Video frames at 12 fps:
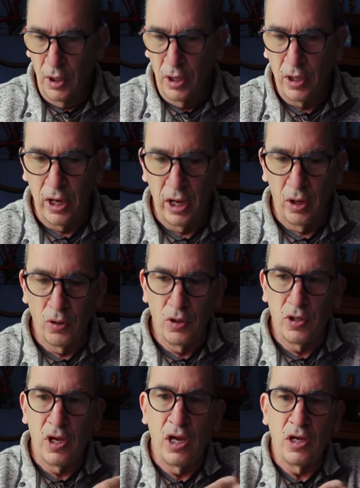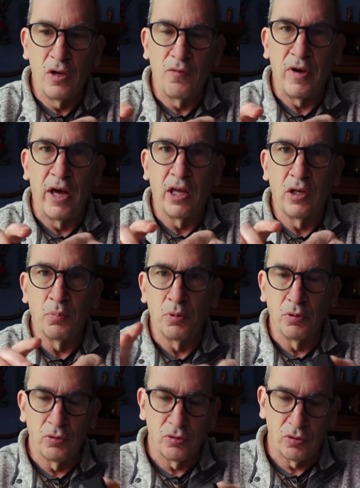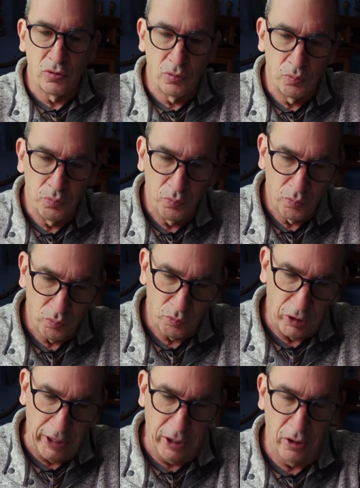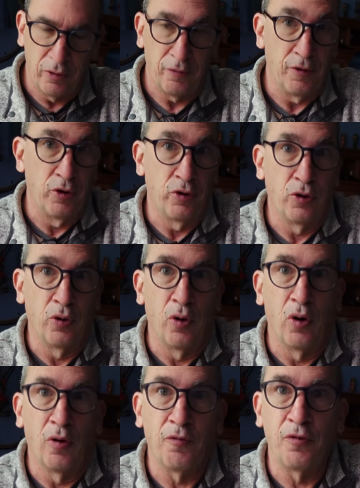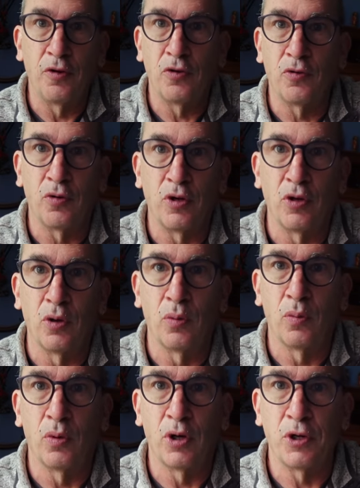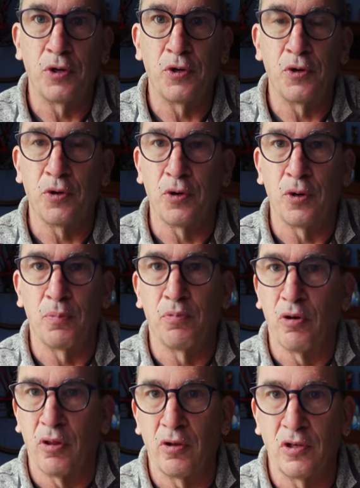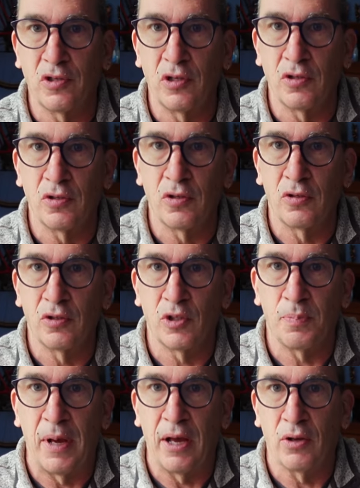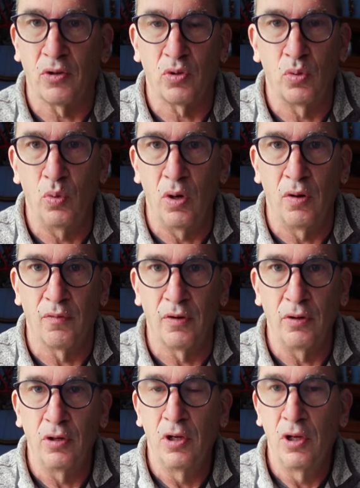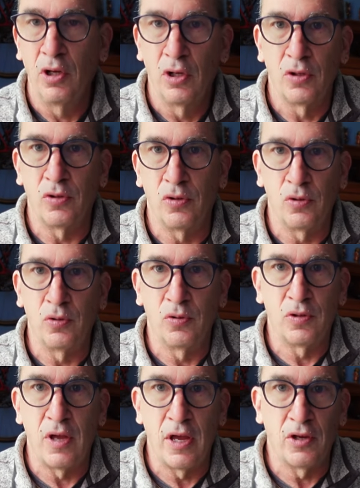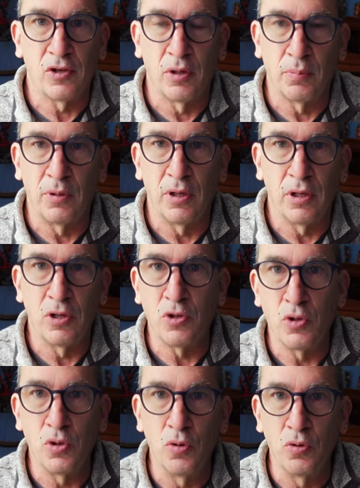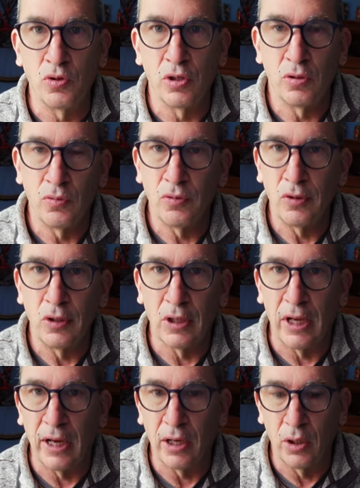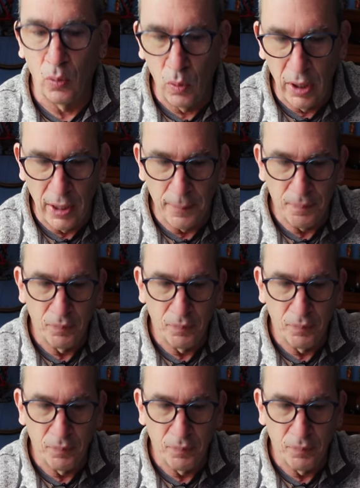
Now you take your valuables, like if you're in an office or you don't want your brother, sister, spouse, whoever, to take something and use it, you lock it away.